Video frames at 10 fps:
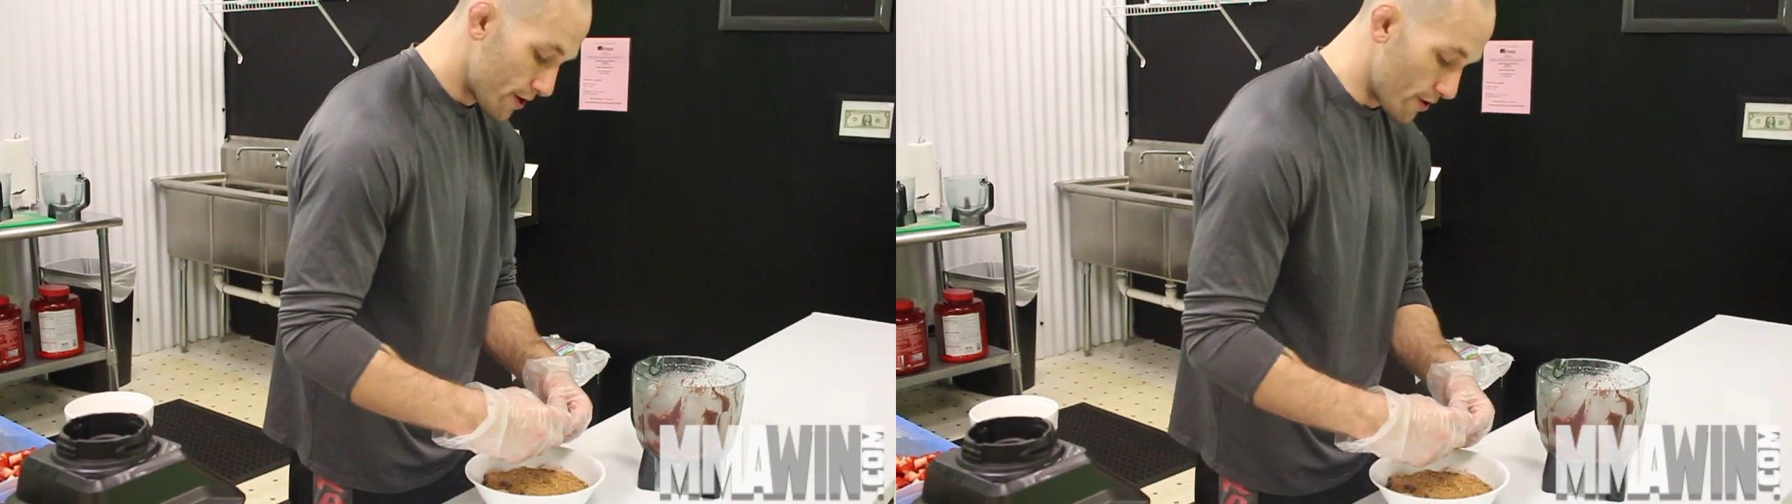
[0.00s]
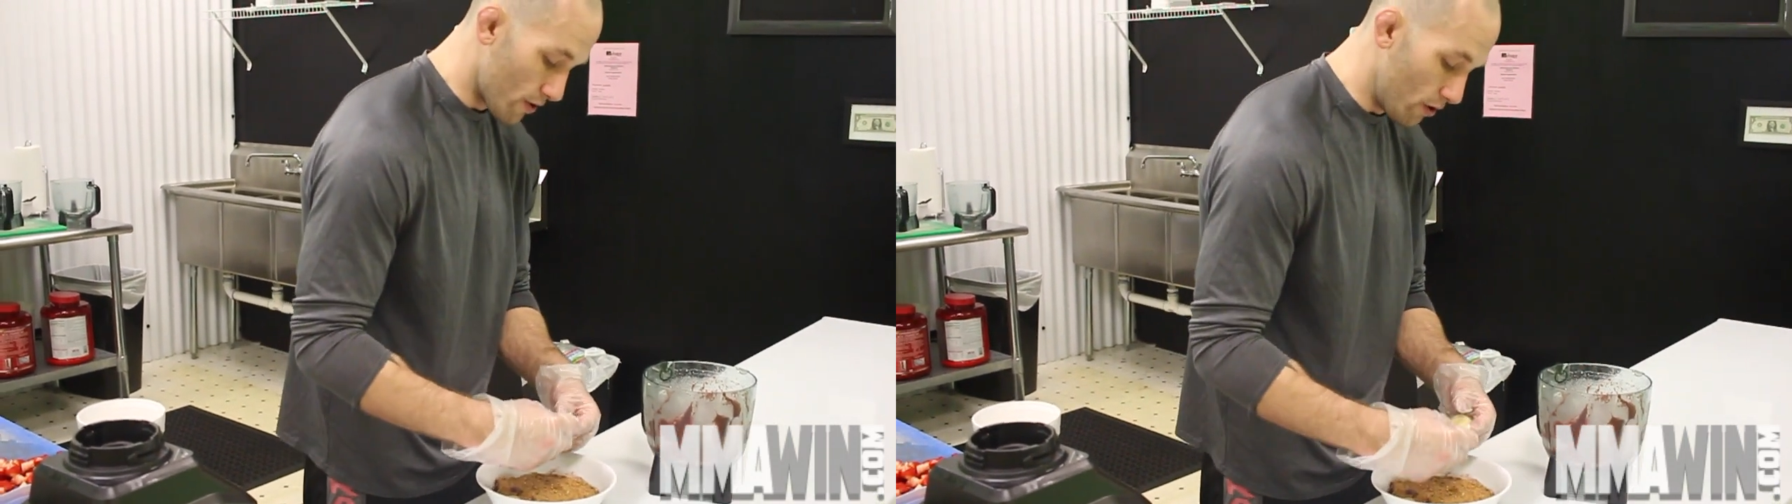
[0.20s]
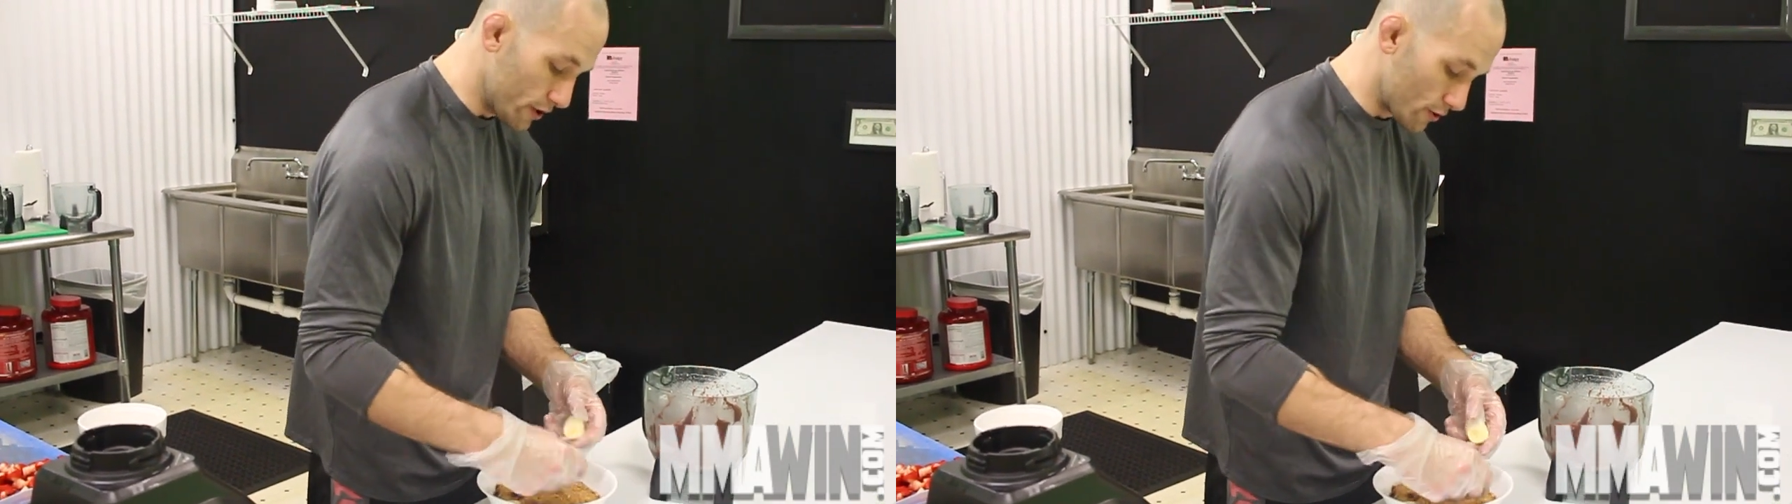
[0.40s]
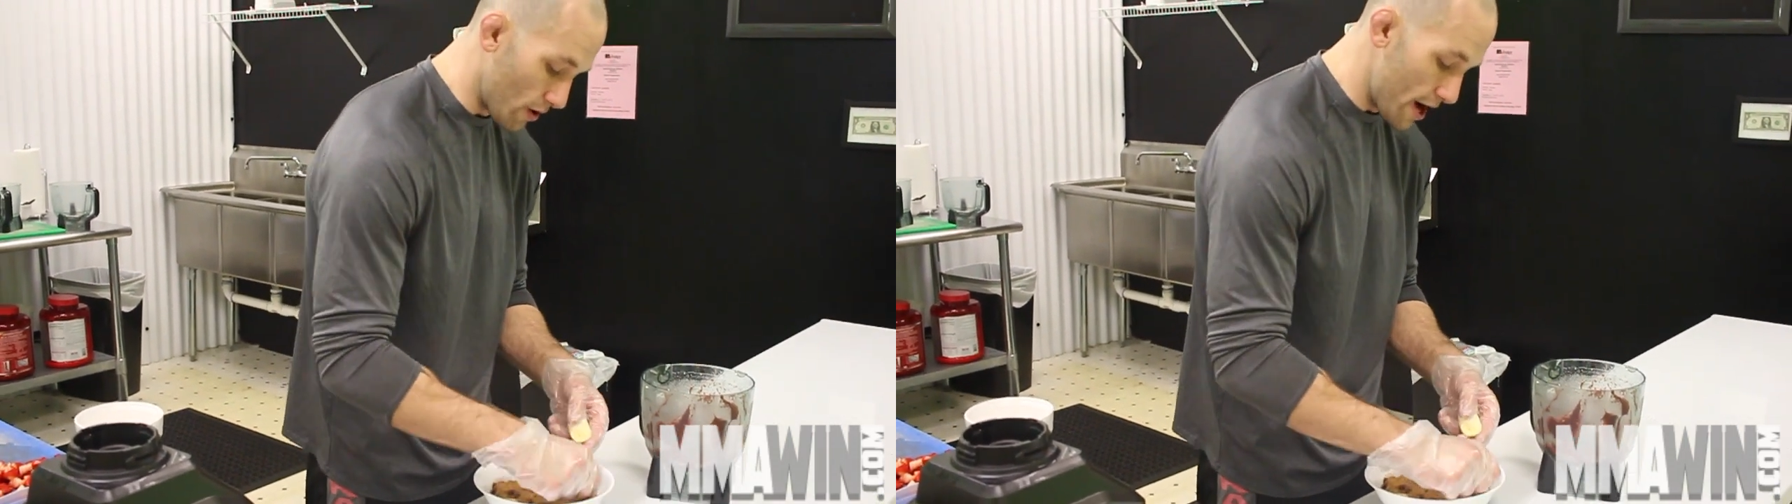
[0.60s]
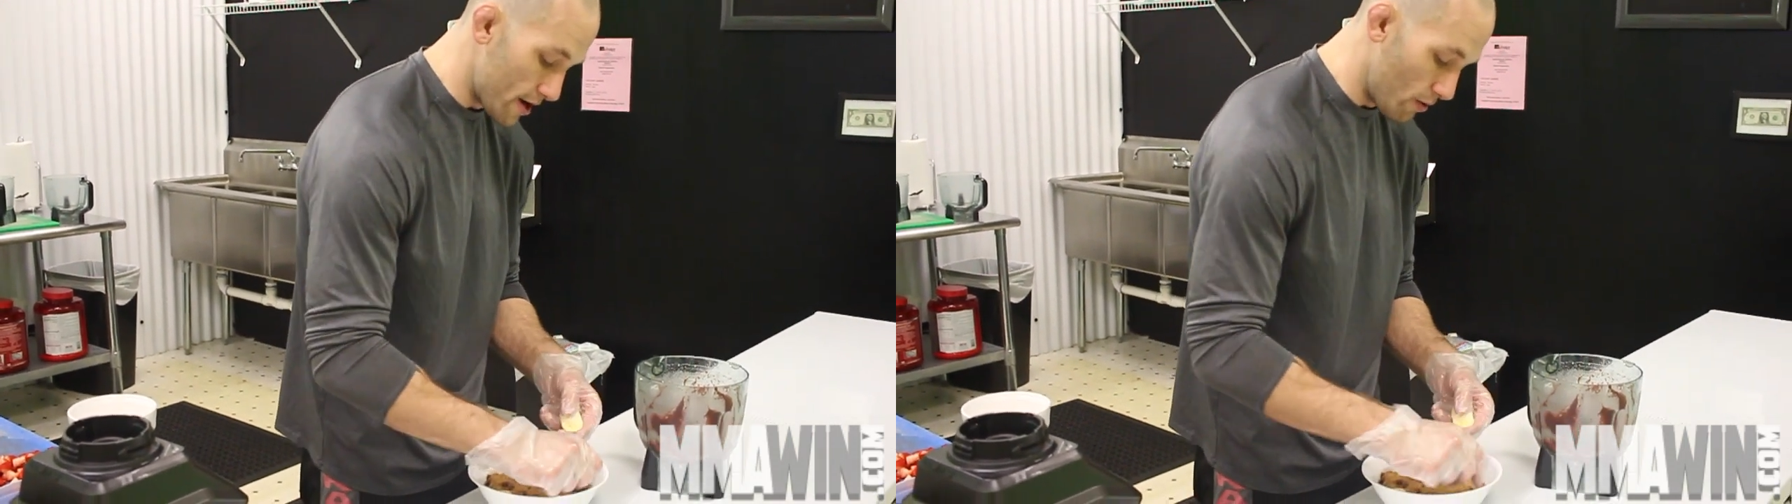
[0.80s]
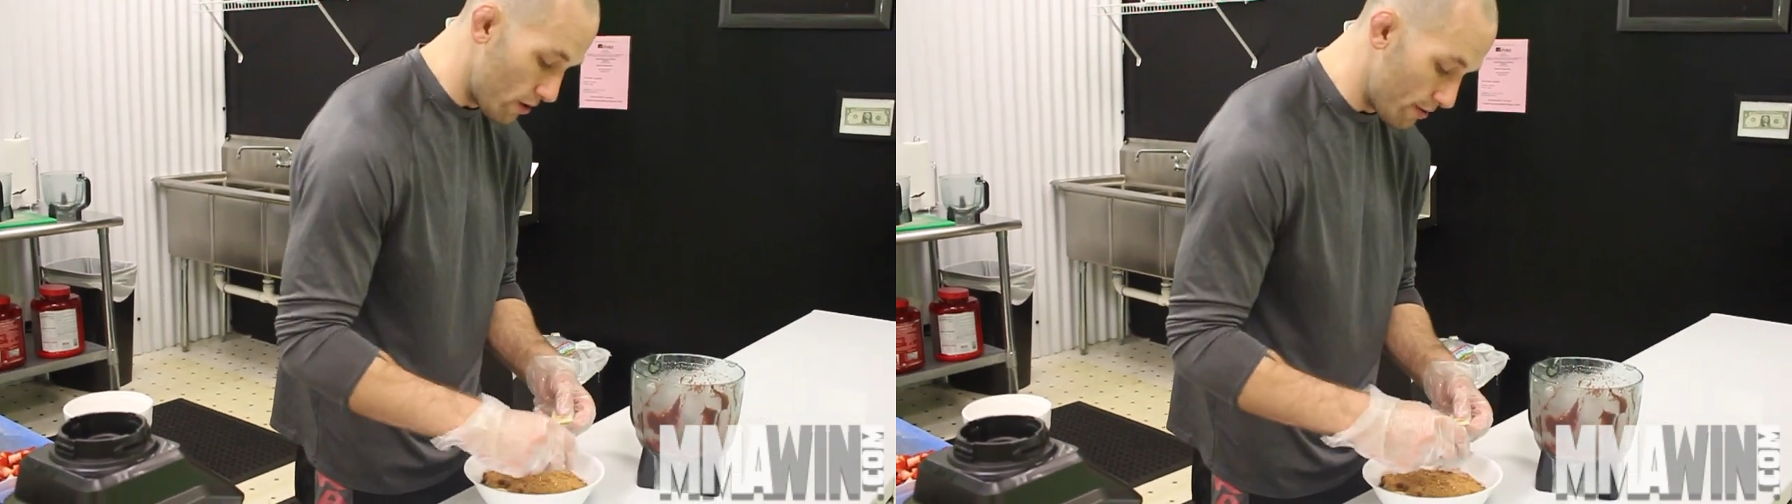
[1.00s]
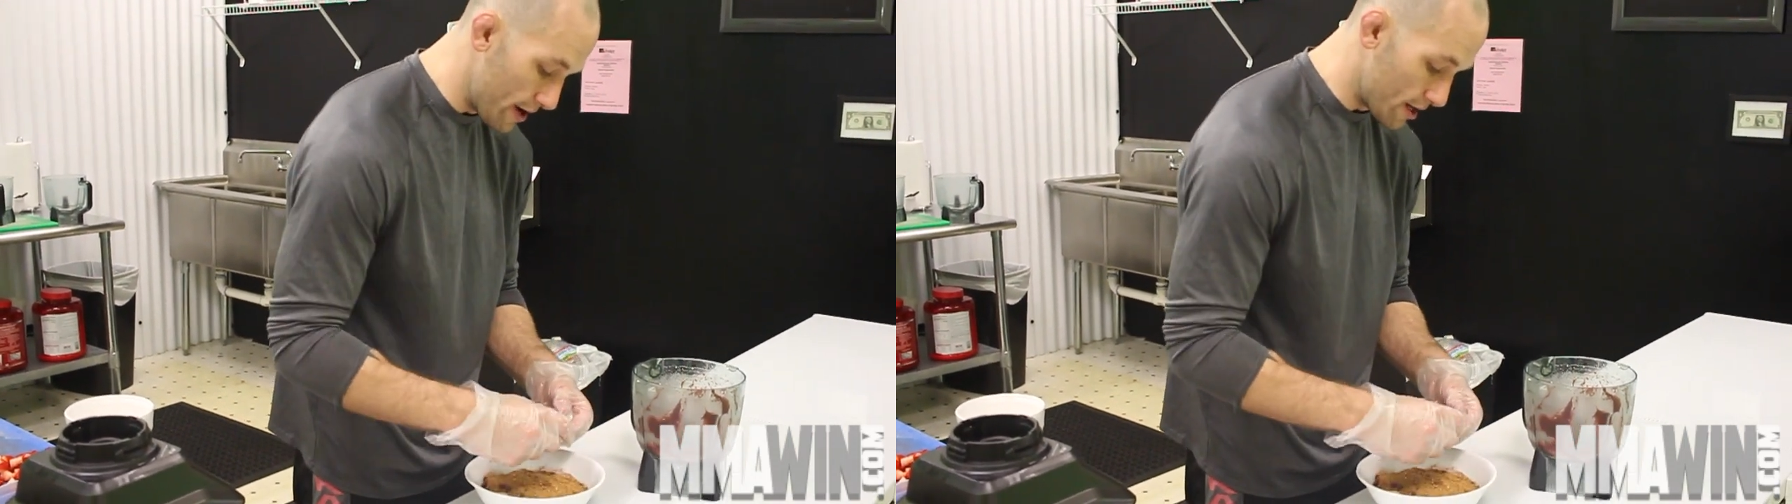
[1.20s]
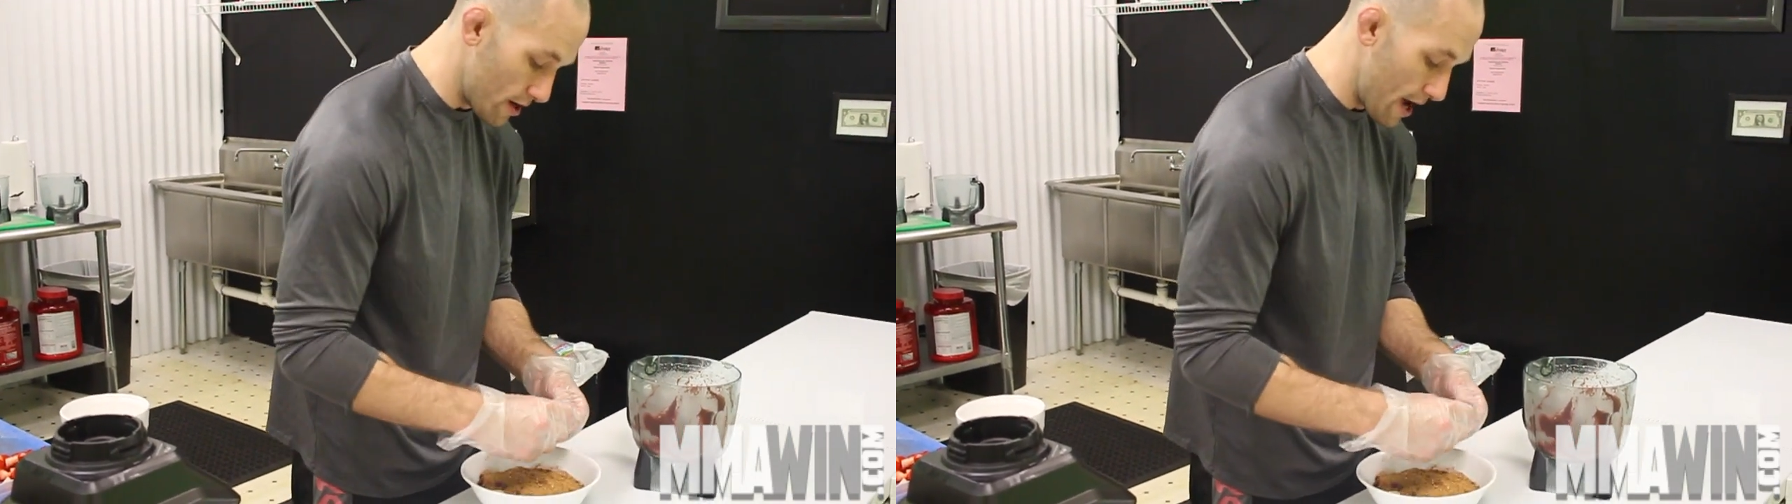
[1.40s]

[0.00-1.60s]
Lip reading: you're always right and I want to make you